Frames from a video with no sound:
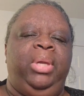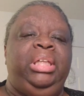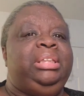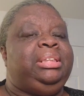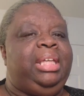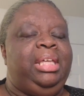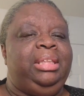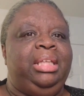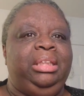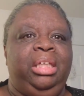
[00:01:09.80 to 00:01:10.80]
It is
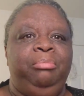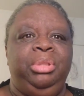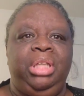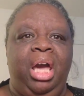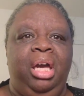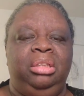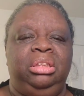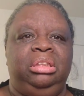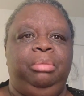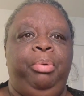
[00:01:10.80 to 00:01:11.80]
said that Nicki Minaj
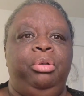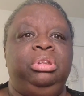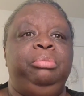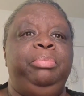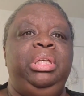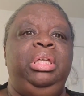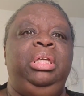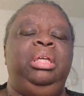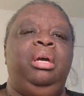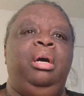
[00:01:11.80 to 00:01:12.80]
is supposed to
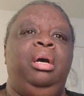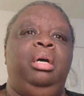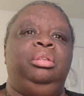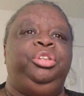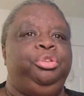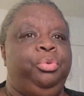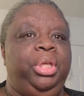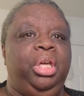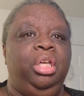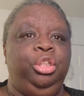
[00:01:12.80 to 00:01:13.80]
be
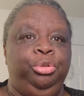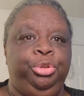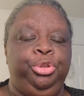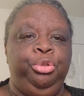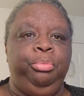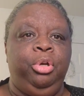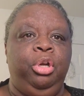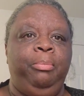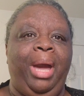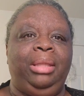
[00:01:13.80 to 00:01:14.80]
suing a
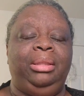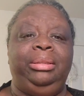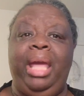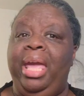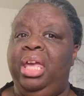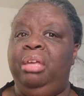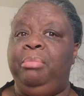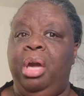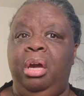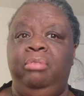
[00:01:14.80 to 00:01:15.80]
YouTuber by the
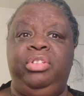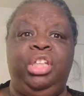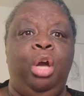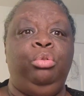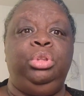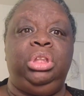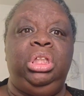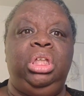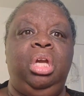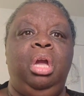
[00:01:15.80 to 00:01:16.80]
name of
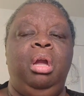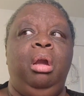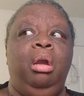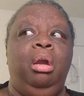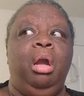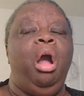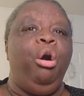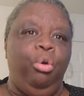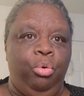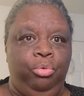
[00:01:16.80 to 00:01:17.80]
Nosey
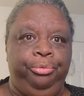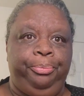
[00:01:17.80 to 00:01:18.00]
Heaux.